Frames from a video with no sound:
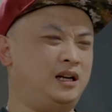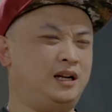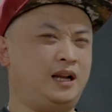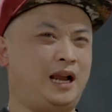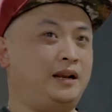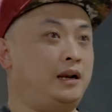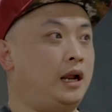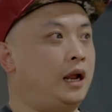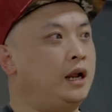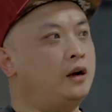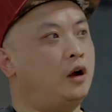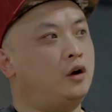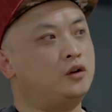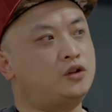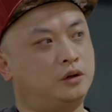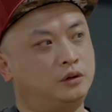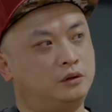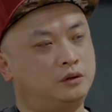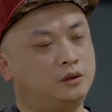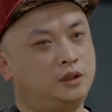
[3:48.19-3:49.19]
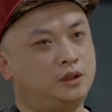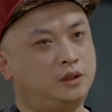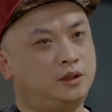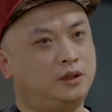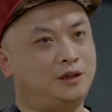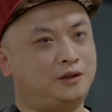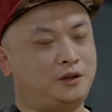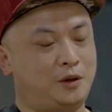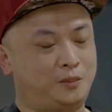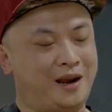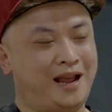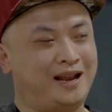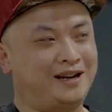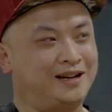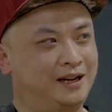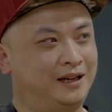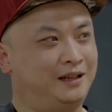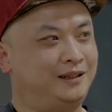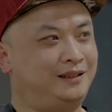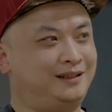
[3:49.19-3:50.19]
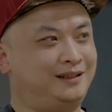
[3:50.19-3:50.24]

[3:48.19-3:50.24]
And also the blanker,